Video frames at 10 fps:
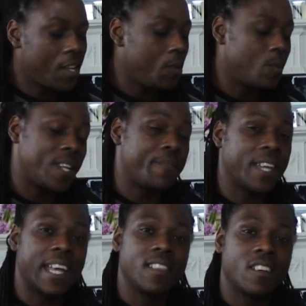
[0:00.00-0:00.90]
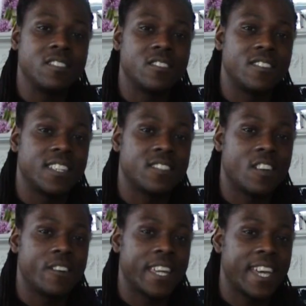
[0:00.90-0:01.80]
You will never get lost on the
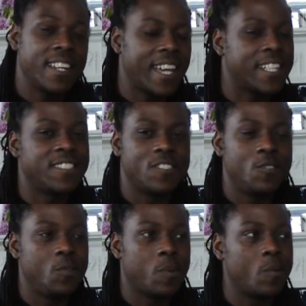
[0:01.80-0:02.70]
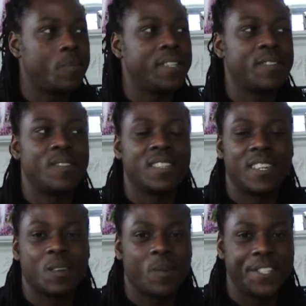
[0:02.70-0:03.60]
guitar again, and soon you won't be doing the
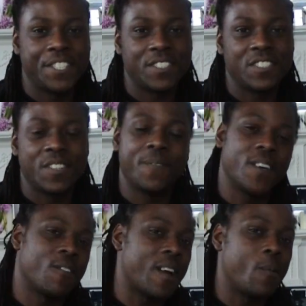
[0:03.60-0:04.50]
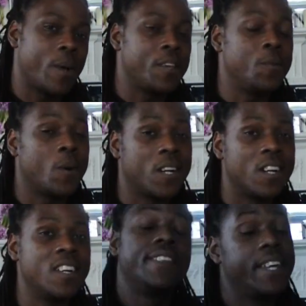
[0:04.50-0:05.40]
equation to figure out where you are.
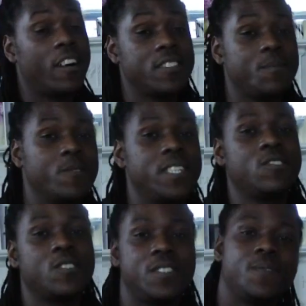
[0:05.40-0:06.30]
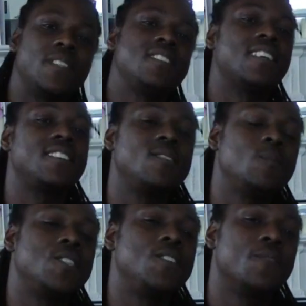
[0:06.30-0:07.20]
There are some resources for this lesson,
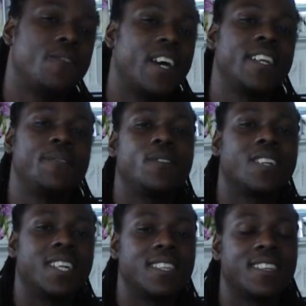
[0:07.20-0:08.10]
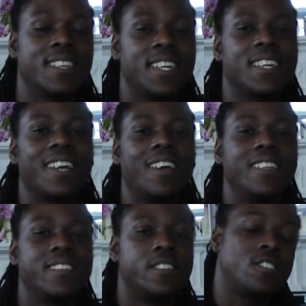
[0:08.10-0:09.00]
which you can find if you click the link
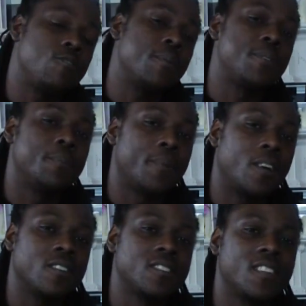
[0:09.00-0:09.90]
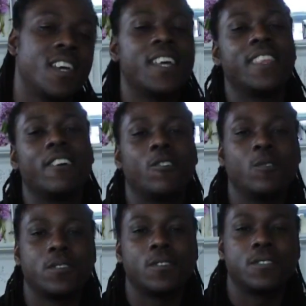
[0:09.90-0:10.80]
in the description box. There are
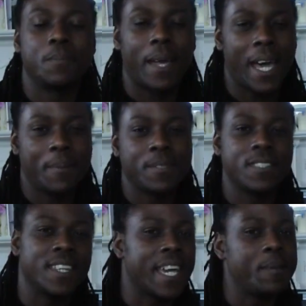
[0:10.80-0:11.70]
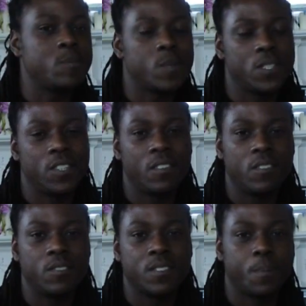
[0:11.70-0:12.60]
also some apps and games which you can
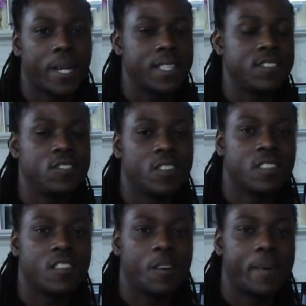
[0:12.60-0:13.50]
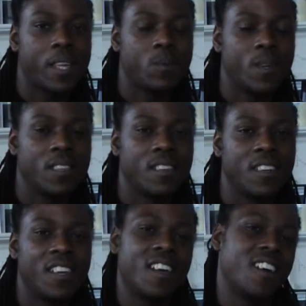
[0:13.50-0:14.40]
use to practice your guitar math with.
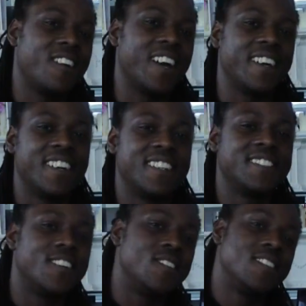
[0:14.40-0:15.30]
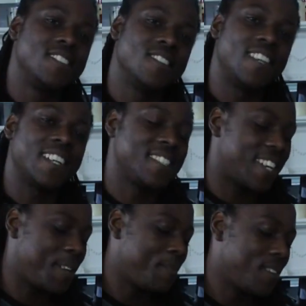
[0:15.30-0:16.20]
Alright, so until next
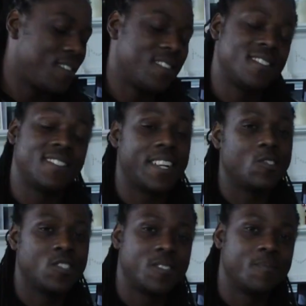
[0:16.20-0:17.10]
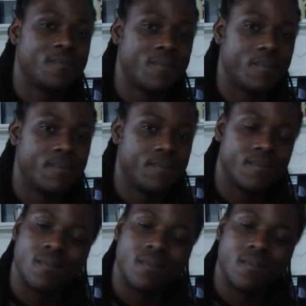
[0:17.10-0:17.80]
time, stay awesome.